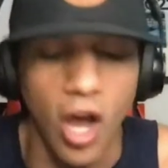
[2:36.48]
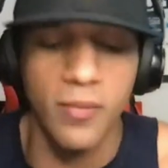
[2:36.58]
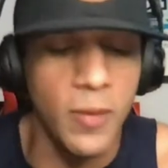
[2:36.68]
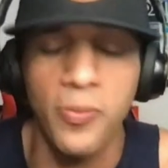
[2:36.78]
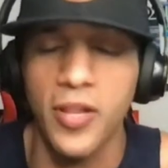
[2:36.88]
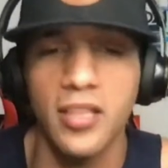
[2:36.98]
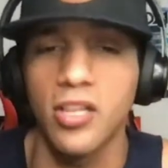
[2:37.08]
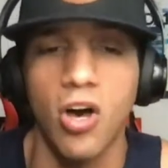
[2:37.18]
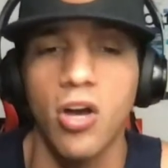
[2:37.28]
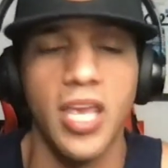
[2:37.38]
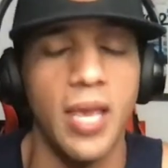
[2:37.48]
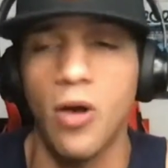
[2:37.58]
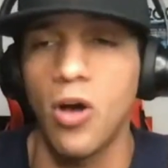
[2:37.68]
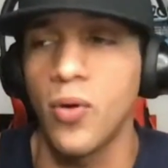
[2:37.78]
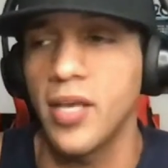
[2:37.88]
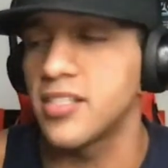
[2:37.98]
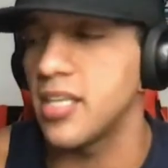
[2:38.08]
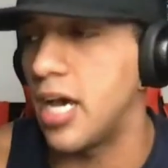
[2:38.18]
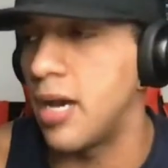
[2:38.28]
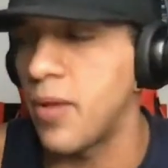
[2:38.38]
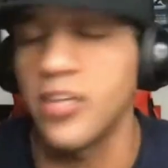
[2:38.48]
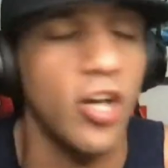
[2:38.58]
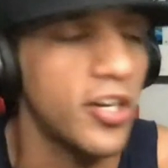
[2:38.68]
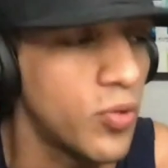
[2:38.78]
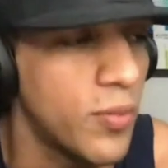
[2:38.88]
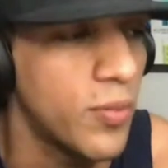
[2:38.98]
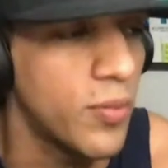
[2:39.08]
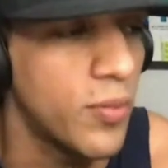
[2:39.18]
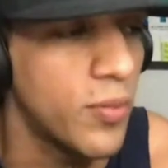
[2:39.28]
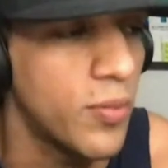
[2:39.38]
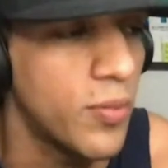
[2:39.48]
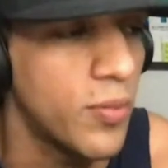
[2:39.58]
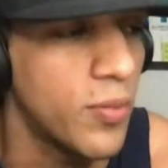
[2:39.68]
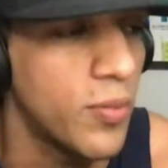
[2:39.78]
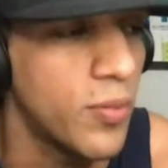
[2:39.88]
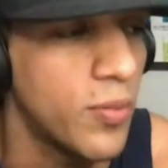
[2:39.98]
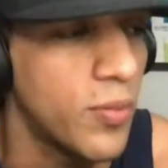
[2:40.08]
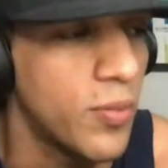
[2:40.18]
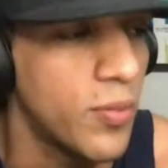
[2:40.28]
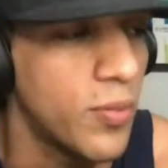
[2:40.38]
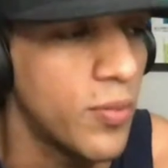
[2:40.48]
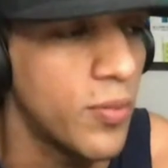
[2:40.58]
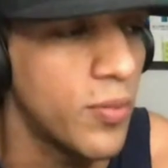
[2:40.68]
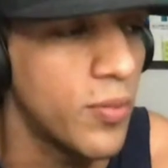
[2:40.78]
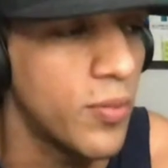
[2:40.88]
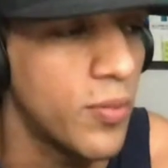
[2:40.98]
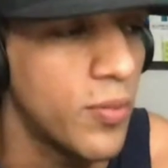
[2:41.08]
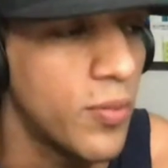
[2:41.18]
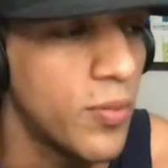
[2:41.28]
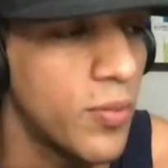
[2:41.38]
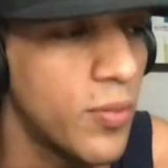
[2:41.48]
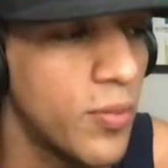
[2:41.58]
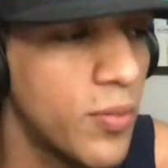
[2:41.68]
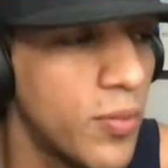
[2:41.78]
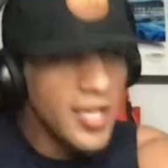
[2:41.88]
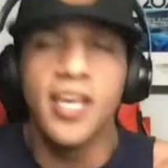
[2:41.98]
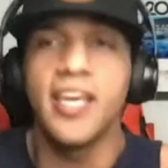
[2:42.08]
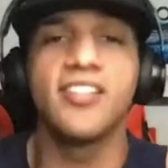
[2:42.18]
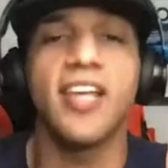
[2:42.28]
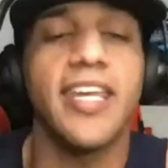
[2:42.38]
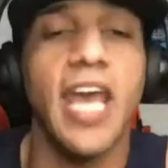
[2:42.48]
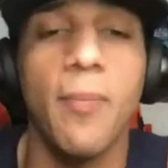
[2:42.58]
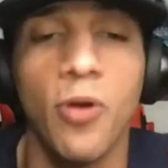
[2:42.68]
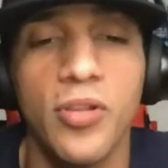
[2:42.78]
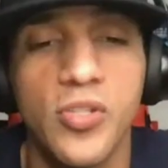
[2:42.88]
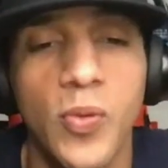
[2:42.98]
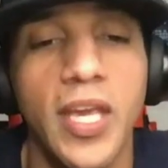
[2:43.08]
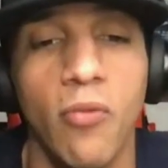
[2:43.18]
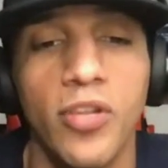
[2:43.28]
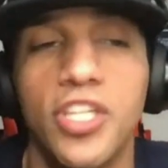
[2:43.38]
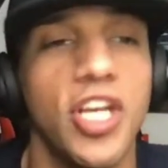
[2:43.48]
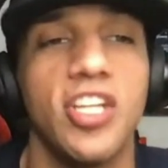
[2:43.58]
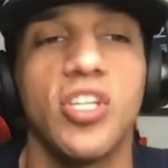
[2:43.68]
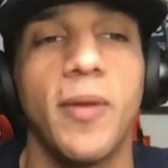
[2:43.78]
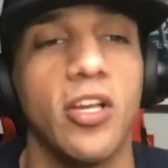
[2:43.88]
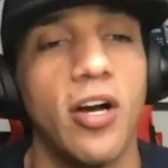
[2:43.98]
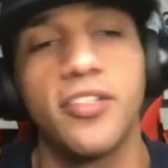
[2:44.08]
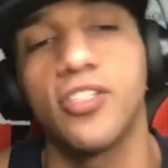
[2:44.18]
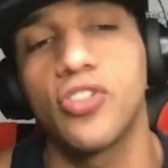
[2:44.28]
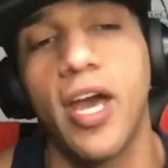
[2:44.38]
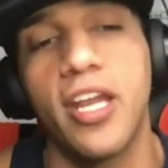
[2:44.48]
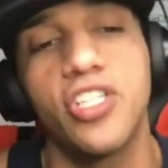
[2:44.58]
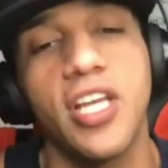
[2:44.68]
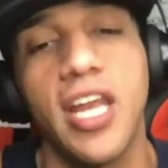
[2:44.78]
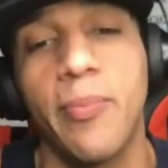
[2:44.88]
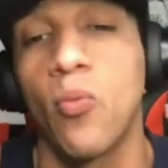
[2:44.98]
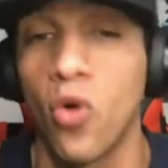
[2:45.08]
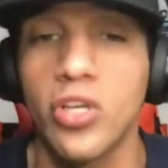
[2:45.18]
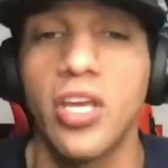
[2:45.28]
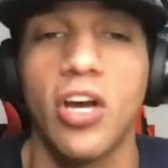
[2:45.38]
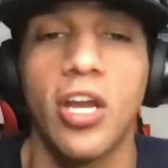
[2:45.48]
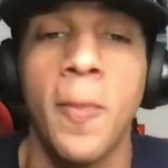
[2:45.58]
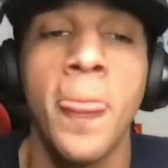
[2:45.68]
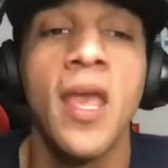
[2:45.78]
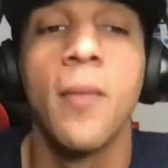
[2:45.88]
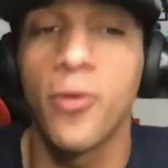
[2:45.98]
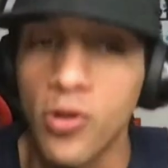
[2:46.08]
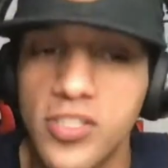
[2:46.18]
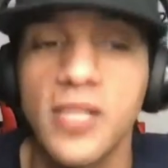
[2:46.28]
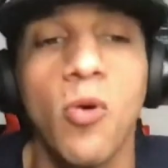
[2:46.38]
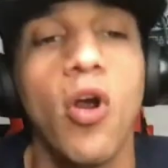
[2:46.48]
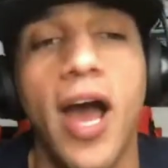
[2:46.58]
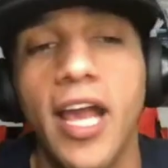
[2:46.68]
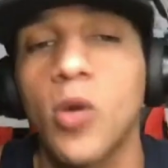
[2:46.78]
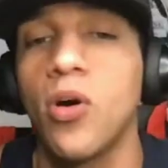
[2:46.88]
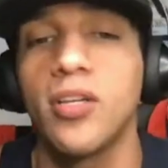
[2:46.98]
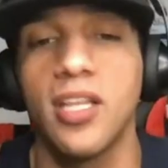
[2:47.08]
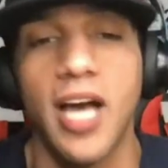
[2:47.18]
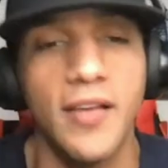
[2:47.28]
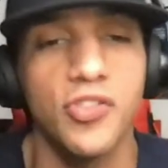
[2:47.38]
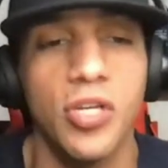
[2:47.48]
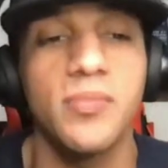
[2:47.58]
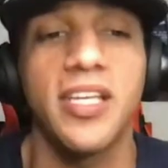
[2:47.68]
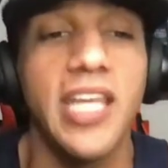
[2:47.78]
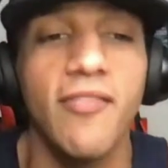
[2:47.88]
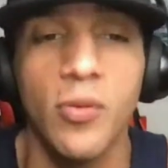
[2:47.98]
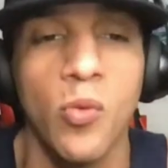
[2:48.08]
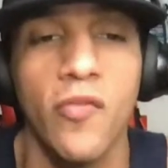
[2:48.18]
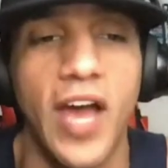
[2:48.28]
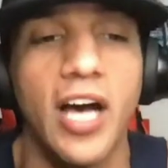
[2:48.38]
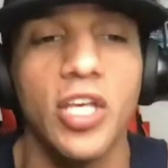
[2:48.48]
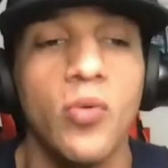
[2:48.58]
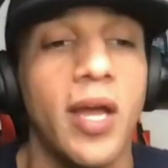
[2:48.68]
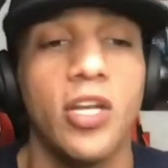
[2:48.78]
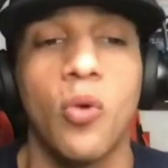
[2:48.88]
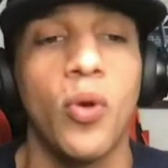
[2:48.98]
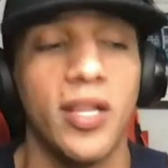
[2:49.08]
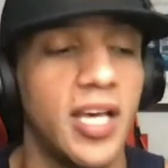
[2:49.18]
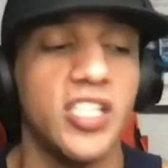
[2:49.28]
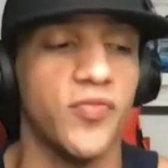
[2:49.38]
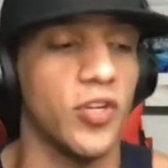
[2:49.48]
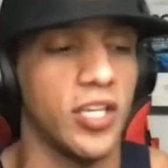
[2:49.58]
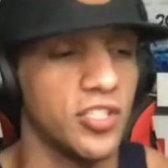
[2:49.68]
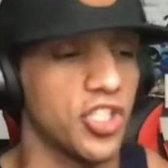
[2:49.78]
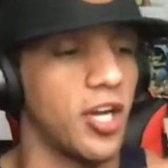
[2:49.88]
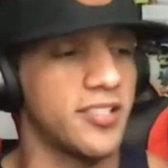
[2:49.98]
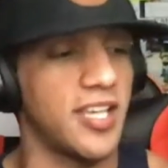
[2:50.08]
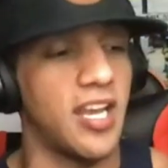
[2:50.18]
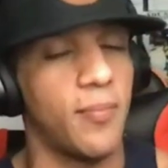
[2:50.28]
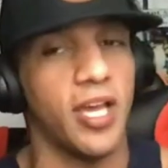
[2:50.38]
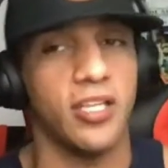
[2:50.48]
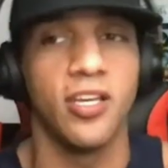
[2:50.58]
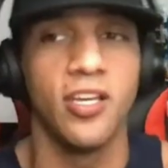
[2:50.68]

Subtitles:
be playing the long game. I talked to a client, Andrew Chow, about this in the mastermind. He's like, yeah, bro, this week I really changed up my content strategy and I've been working on producing more high quality live streams and giving more value and going less for kill shots. And I'm like,